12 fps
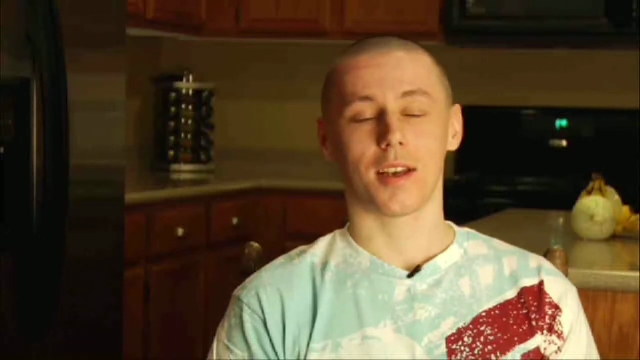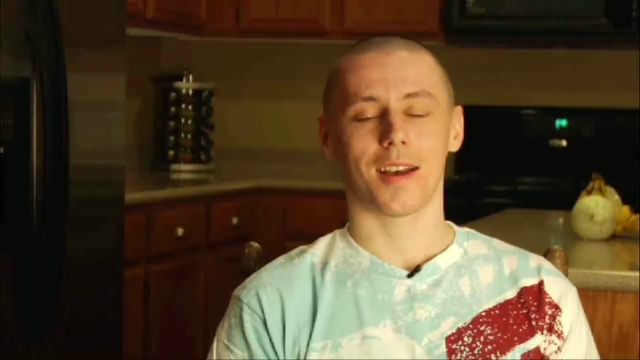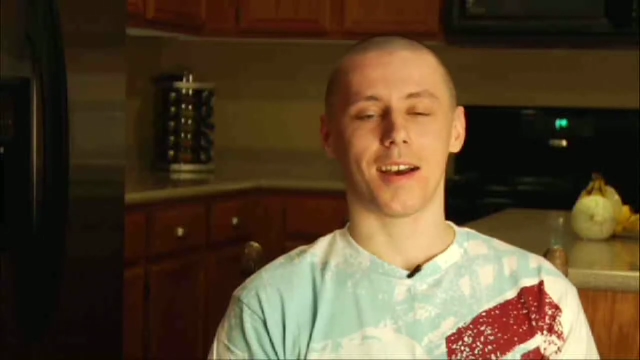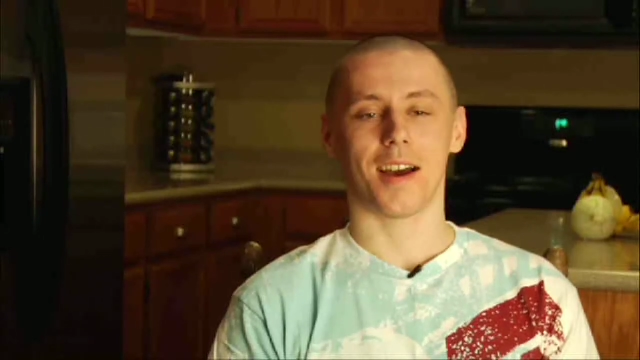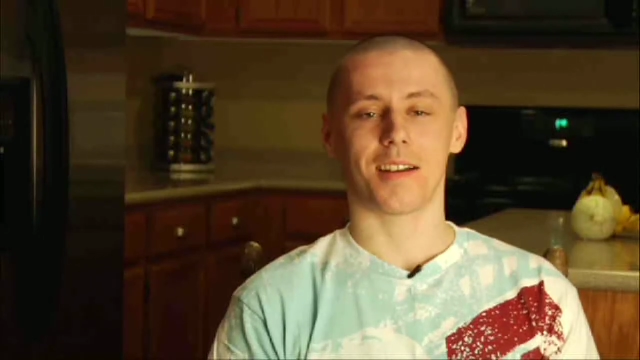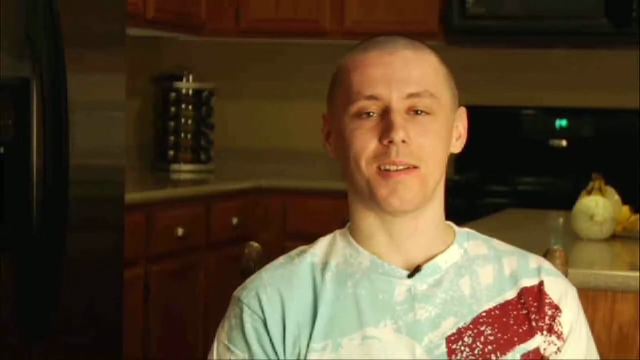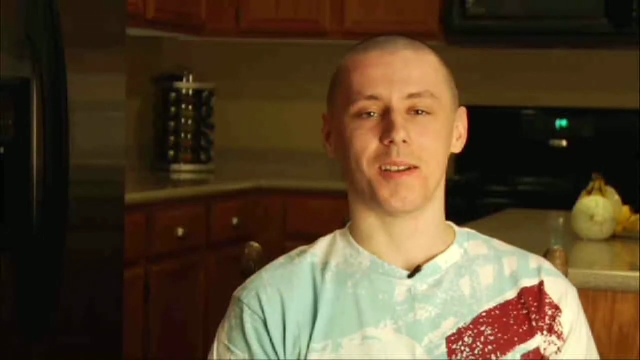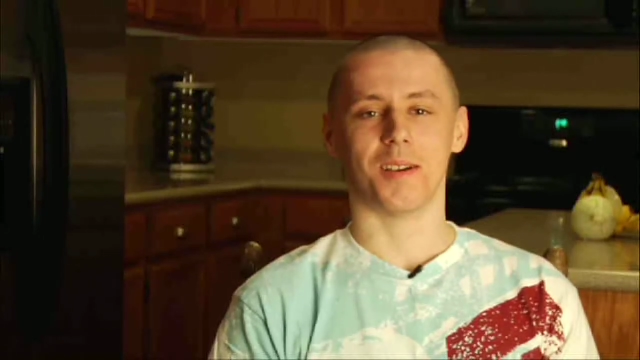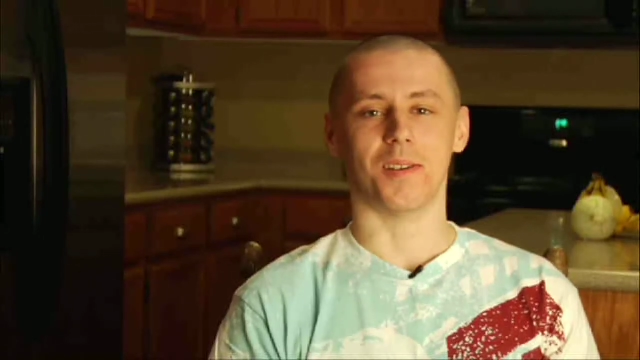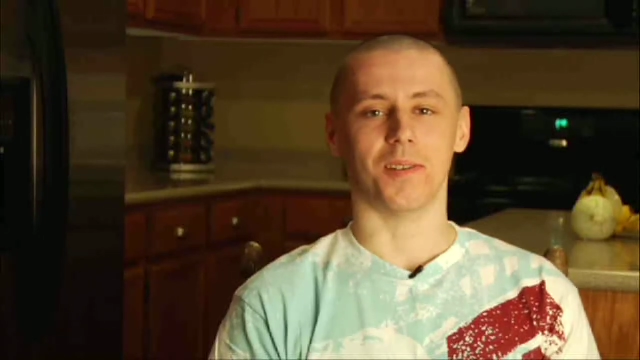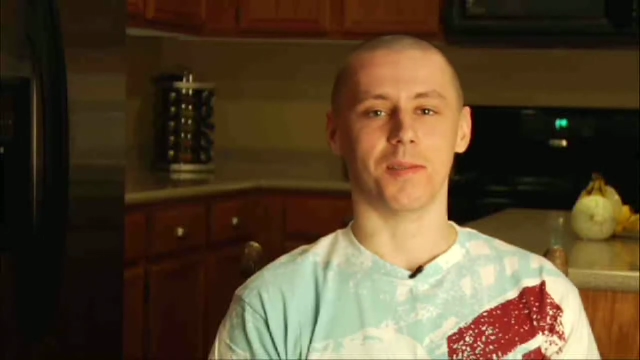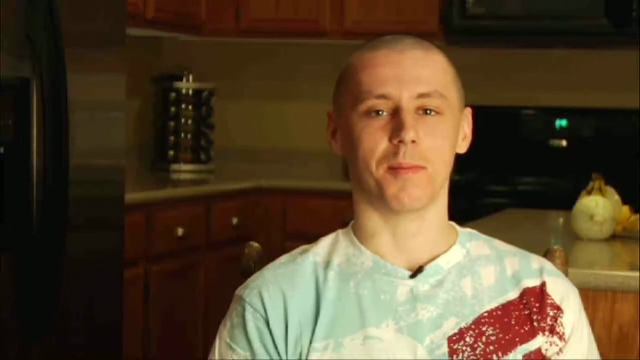I don't
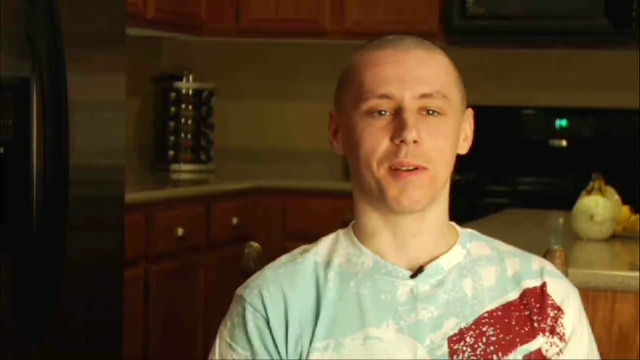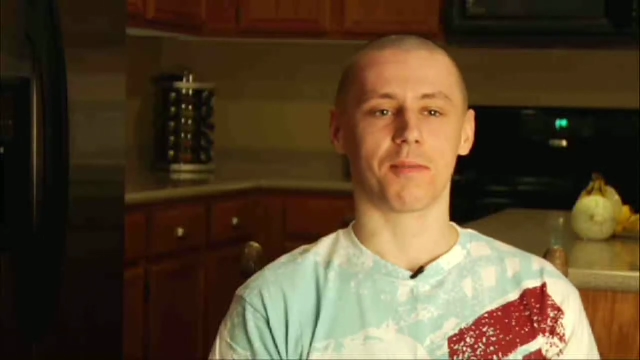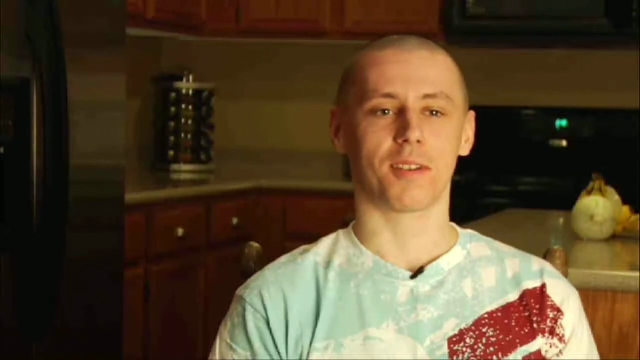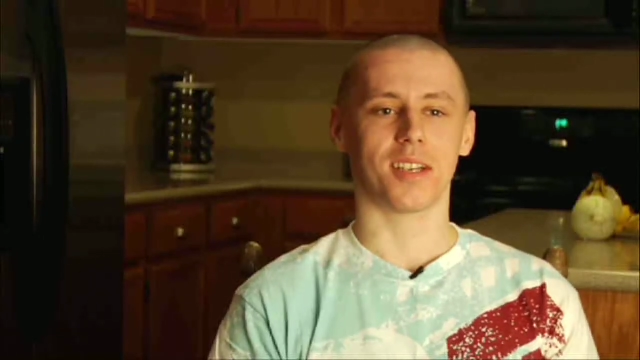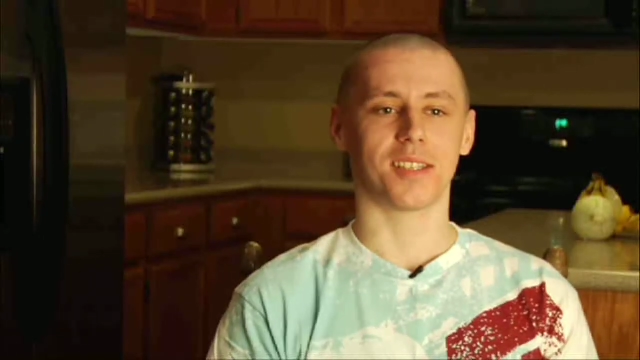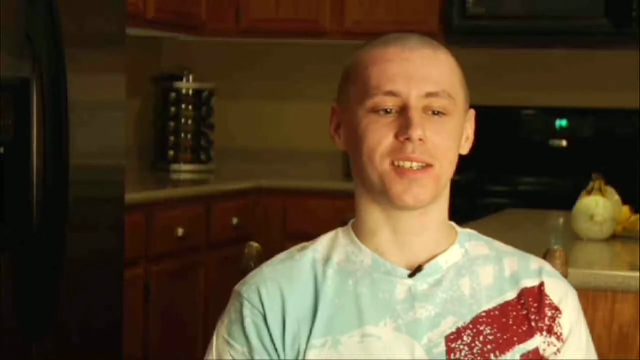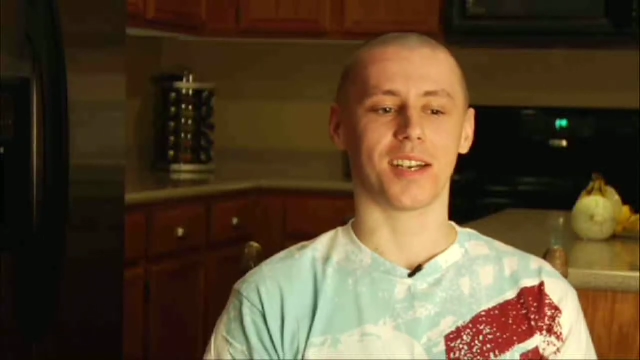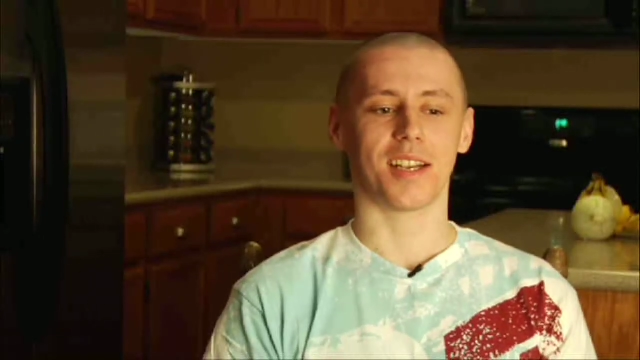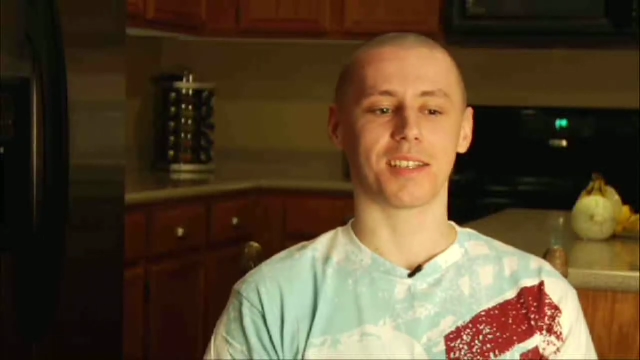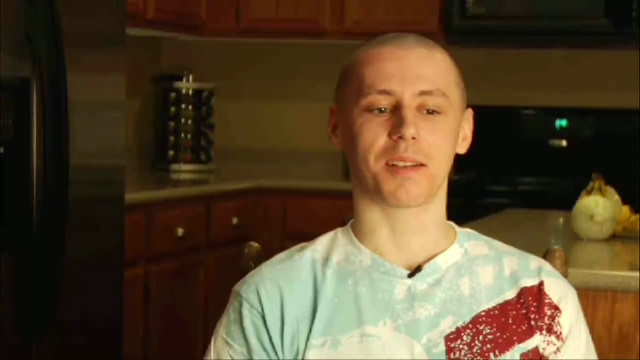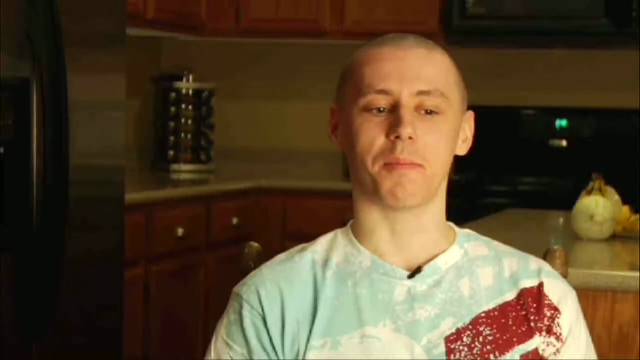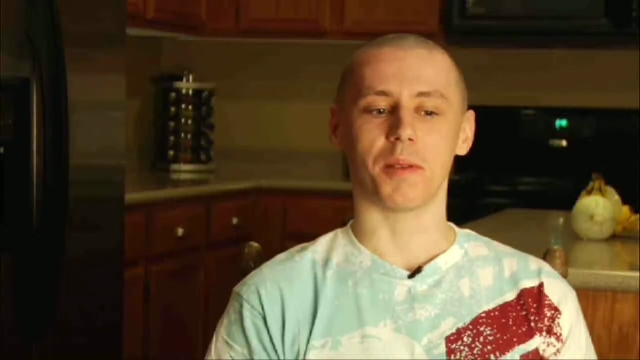know. My friends are
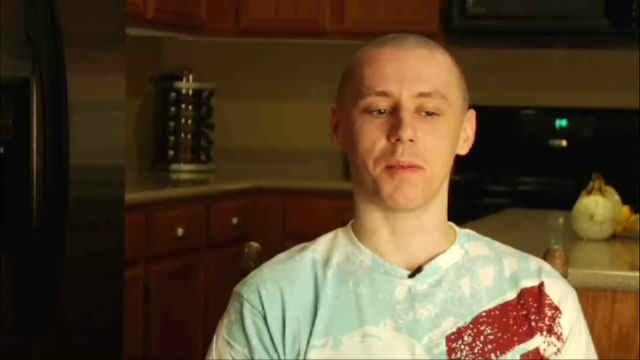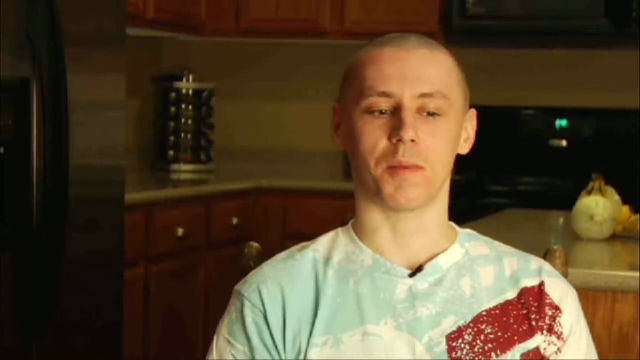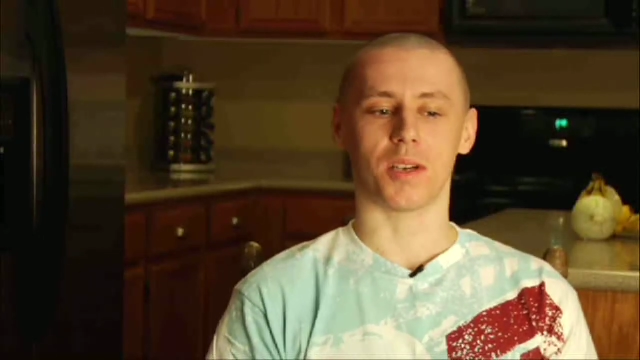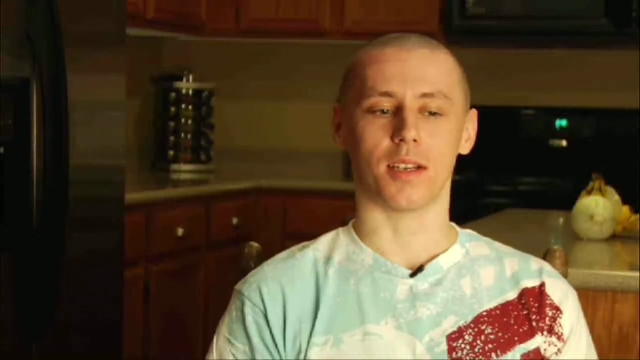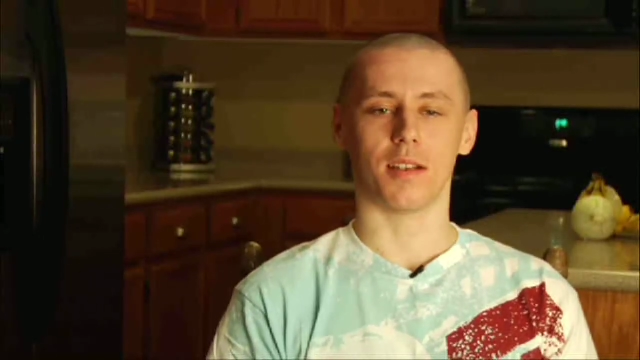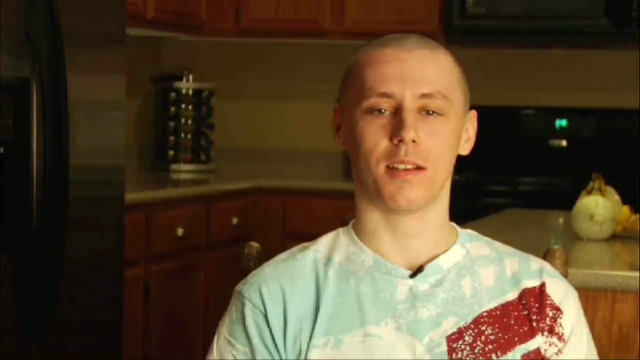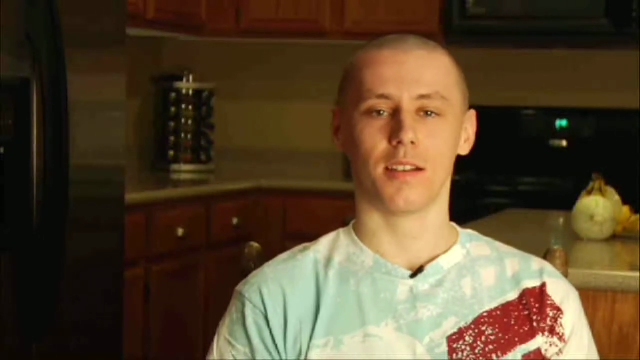asking me, but